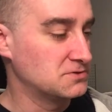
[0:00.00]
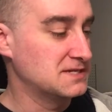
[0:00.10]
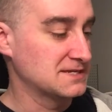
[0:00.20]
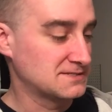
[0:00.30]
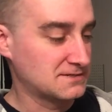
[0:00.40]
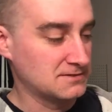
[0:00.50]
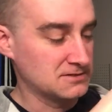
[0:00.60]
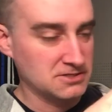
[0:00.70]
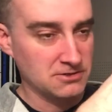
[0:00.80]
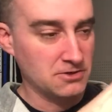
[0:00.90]
disc,
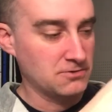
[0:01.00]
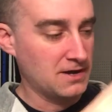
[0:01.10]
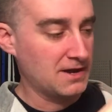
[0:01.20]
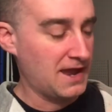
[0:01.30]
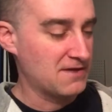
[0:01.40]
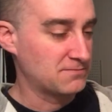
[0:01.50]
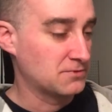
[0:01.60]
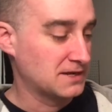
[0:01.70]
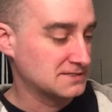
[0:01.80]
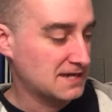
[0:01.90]
no half
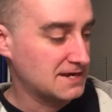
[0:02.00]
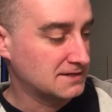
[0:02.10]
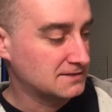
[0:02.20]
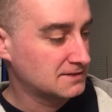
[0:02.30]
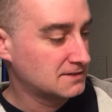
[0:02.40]
moon antenna.